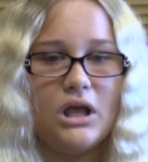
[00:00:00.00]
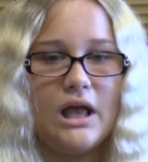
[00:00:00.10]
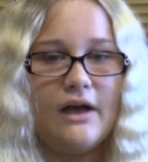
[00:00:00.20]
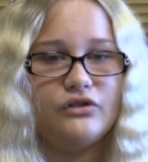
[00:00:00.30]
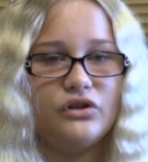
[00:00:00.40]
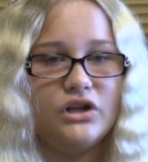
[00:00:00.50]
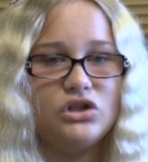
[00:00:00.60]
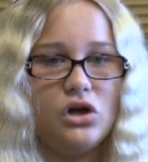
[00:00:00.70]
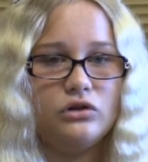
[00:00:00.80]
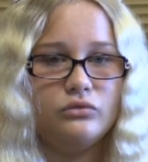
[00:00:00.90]
After they
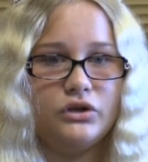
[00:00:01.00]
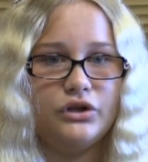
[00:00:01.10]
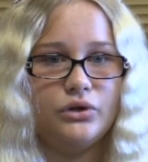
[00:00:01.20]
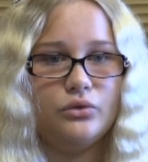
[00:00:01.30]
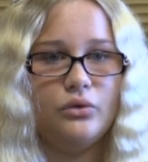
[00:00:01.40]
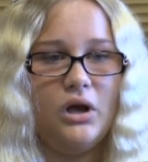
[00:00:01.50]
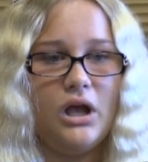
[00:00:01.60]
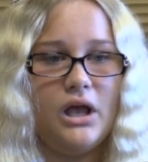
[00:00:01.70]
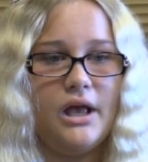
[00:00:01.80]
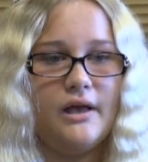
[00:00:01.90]
talked with you
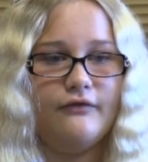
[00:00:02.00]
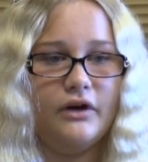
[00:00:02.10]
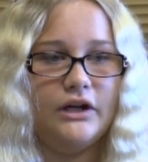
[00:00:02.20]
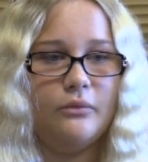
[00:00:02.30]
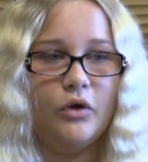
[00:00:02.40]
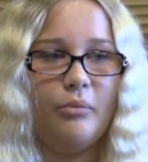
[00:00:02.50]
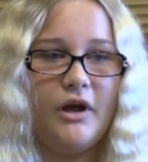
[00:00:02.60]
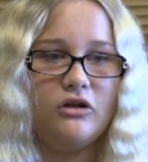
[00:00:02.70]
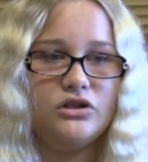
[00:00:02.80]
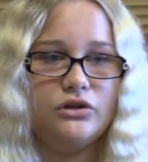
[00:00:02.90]
and find out more
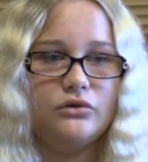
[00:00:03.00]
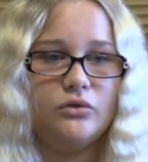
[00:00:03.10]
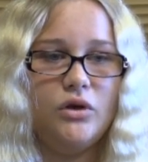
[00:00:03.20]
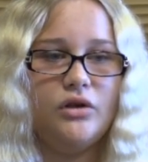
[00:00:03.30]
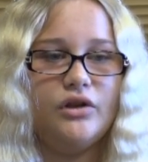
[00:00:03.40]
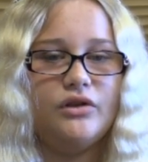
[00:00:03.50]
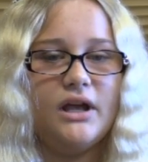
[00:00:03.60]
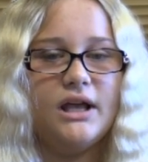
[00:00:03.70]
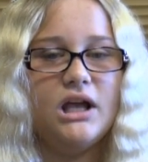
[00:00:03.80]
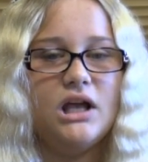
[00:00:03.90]
about you, then
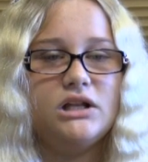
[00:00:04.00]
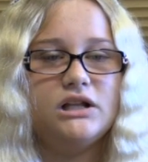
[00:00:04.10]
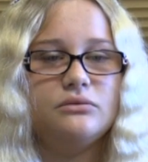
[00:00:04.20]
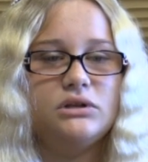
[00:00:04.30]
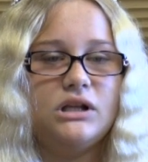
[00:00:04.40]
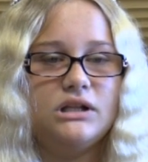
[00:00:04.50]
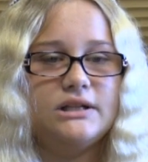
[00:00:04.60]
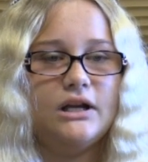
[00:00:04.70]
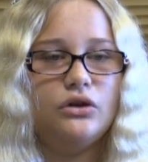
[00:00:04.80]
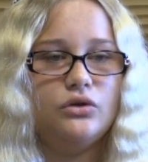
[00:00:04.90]
that's when they
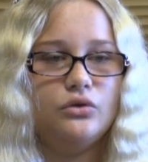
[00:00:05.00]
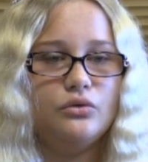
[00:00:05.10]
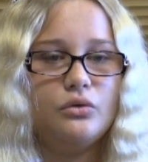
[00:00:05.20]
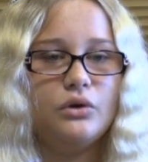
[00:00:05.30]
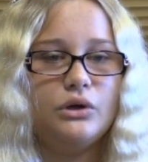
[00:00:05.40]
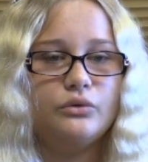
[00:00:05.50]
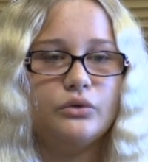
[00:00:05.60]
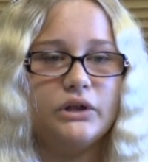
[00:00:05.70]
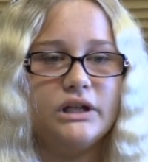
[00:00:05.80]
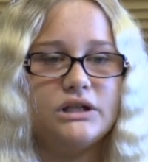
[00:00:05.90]
decide who
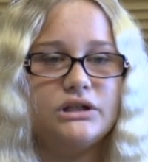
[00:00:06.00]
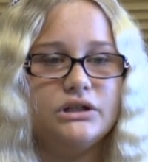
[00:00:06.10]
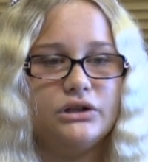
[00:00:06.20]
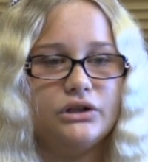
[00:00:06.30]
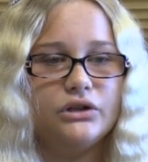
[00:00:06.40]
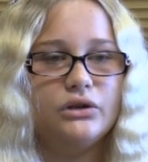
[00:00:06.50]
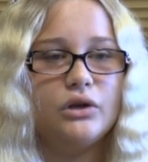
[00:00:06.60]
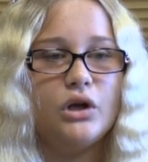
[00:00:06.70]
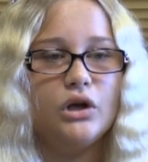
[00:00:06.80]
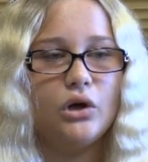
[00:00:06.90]
really gets to
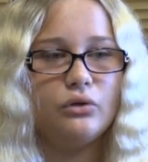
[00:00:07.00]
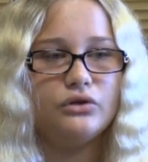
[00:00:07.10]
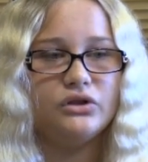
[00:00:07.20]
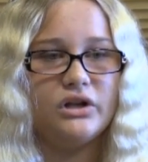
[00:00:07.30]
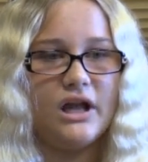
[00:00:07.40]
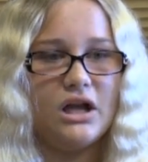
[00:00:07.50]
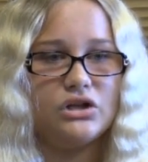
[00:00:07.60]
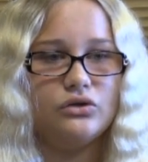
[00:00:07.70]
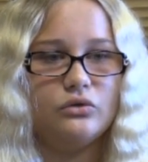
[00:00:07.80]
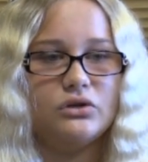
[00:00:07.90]
go into the
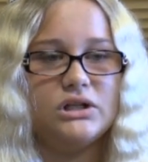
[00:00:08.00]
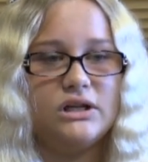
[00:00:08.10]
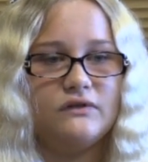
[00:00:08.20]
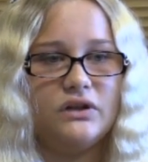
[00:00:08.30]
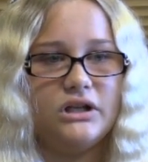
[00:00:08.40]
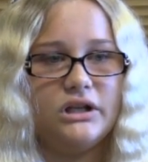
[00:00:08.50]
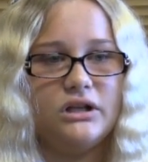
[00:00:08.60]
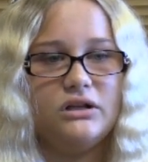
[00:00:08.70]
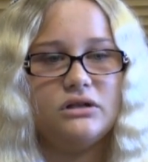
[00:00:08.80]
nationals and everything.